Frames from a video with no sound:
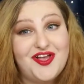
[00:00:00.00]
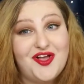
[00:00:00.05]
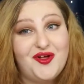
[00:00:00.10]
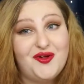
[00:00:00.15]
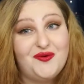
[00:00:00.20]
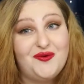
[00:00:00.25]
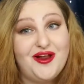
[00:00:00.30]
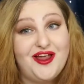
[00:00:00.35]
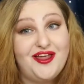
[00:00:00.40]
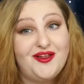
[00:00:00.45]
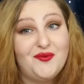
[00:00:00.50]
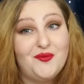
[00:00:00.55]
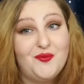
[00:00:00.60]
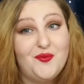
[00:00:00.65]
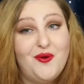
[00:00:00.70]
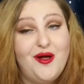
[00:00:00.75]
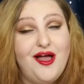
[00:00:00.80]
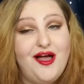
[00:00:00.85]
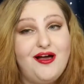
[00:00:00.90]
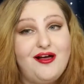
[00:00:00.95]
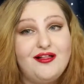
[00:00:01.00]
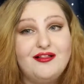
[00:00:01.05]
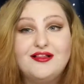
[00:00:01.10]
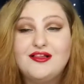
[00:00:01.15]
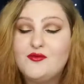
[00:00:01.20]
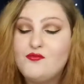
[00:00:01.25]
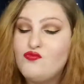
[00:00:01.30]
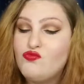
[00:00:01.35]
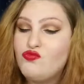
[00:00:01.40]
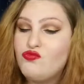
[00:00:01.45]
All right, well,
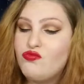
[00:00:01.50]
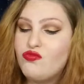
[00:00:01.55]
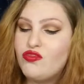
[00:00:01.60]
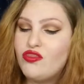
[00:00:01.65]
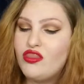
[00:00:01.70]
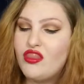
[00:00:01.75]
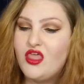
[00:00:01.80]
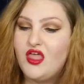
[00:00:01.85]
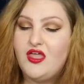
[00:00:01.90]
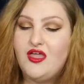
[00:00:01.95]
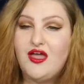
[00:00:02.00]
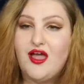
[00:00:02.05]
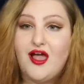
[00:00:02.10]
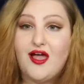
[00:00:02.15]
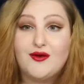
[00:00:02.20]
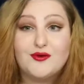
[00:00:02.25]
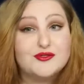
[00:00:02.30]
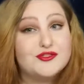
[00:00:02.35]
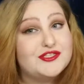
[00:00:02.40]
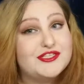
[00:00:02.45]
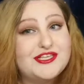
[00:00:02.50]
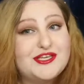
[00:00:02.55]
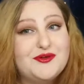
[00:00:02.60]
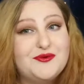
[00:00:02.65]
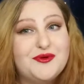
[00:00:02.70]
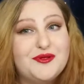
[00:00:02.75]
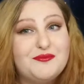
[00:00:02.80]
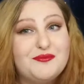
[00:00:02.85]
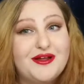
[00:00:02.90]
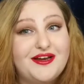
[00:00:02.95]
I will see
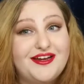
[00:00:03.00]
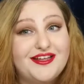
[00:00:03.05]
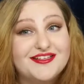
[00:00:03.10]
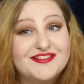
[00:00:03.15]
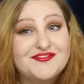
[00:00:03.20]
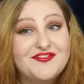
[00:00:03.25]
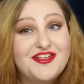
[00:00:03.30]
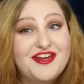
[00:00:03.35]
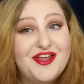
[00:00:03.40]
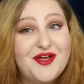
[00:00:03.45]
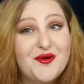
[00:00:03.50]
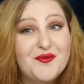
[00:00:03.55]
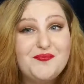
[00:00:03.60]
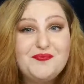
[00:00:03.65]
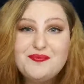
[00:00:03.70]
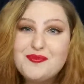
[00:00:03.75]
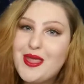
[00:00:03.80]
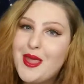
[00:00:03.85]
you in my next video.